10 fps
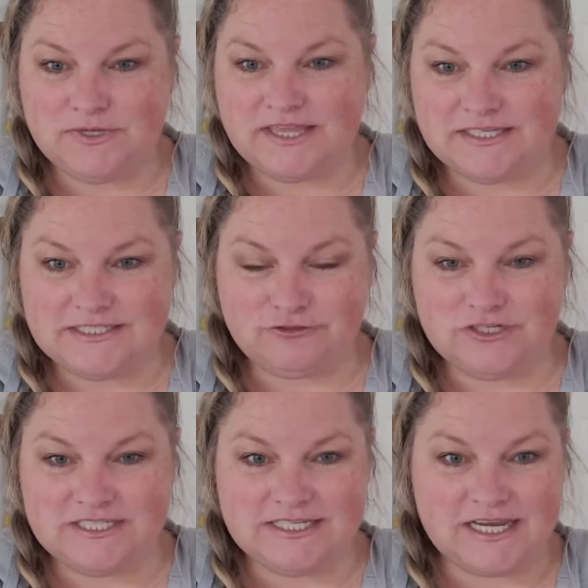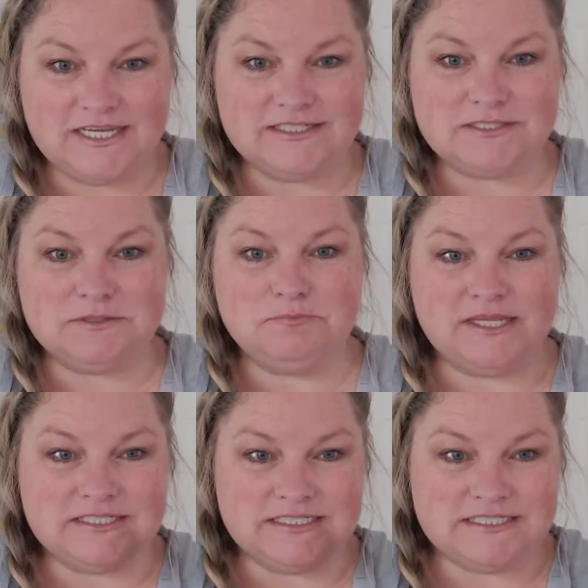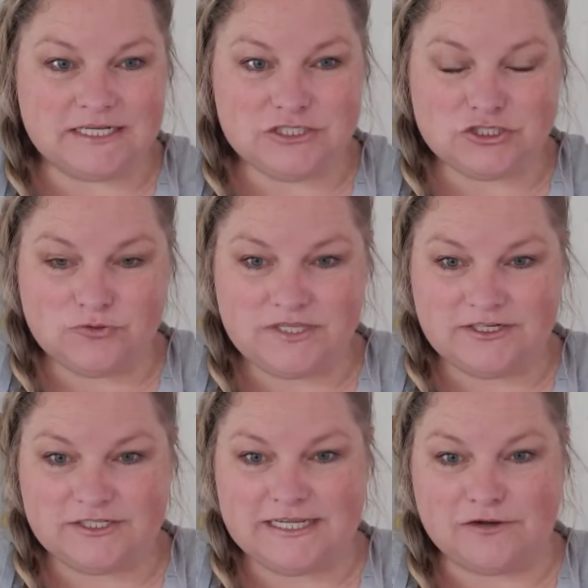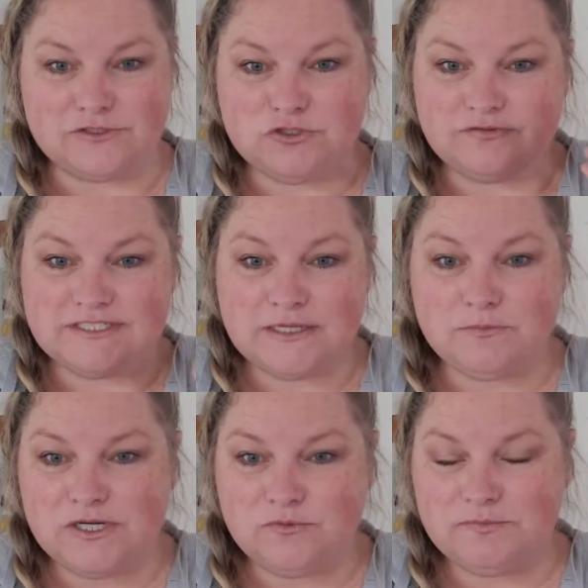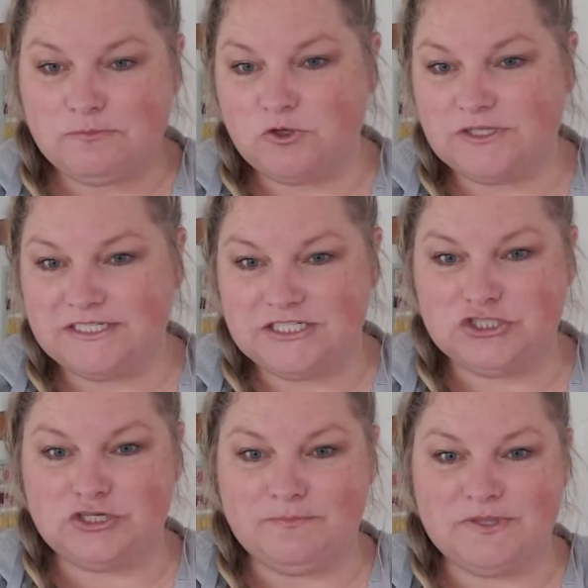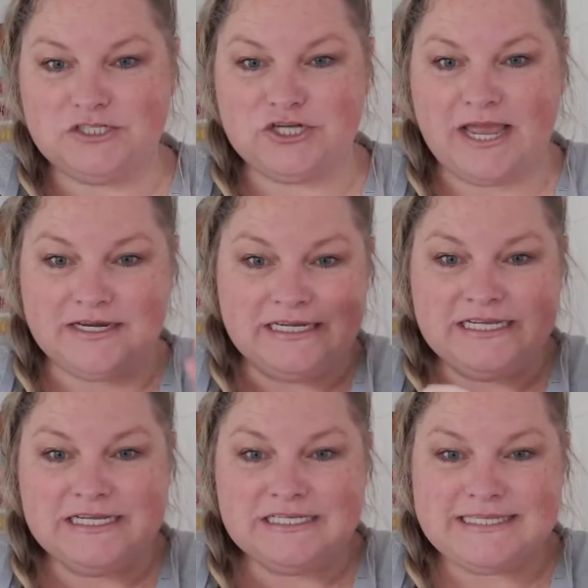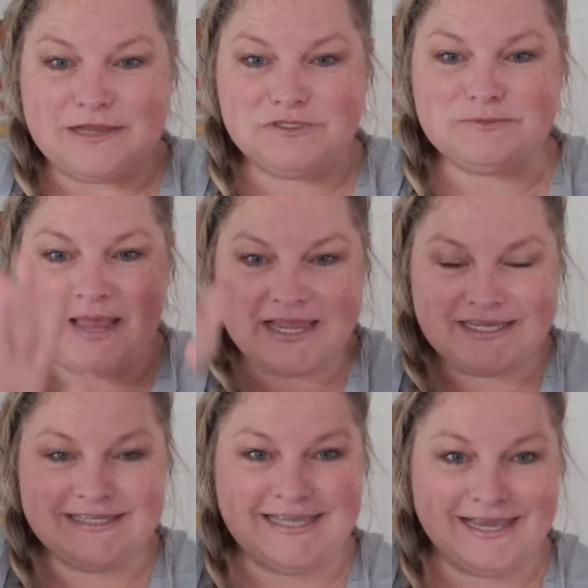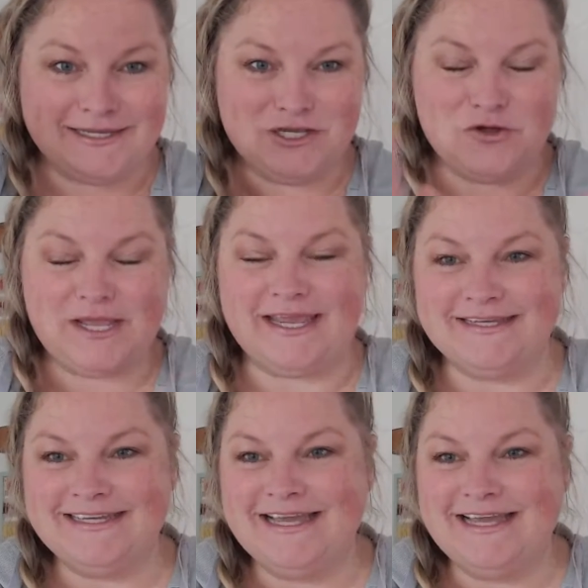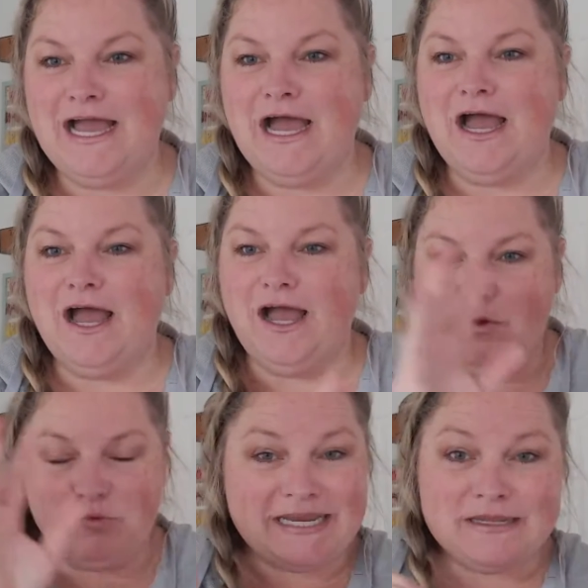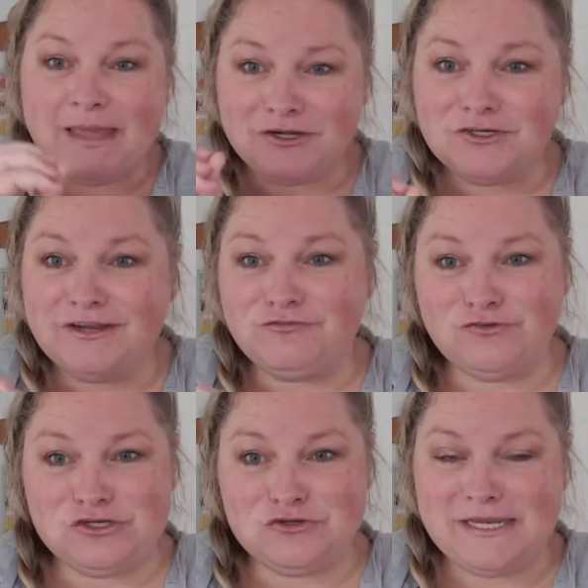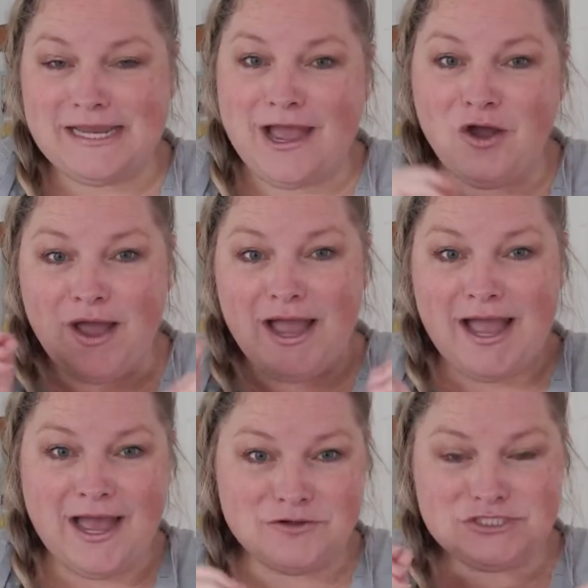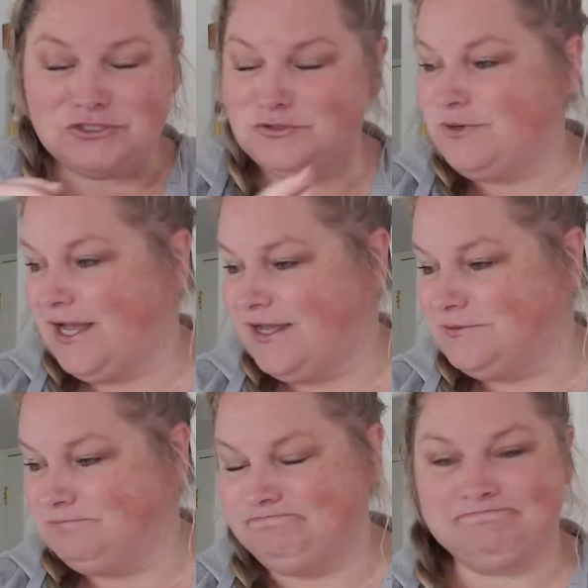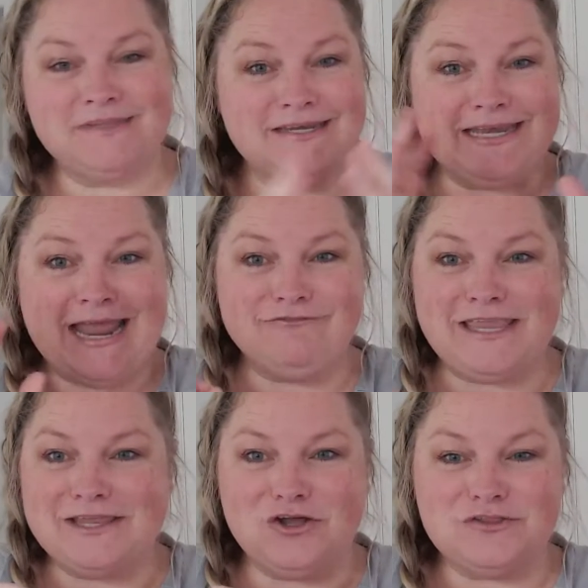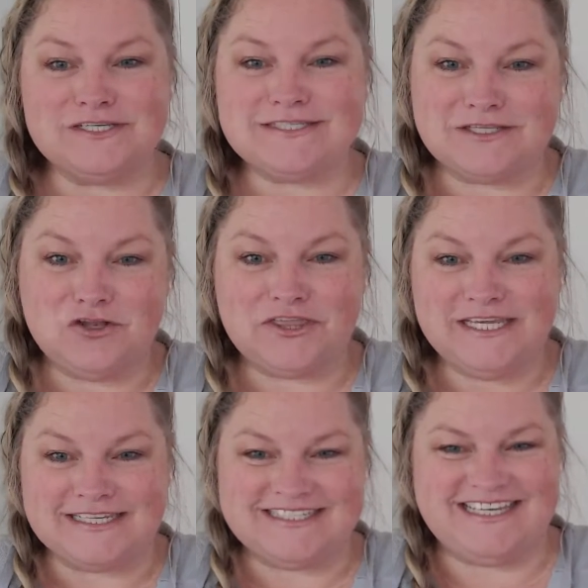us for a second, but it does show that there's sound. So if somebody would be willing to jump in the chat, sound is back. Yay. Okay. We're getting better at figuring out how to navigate all these little things.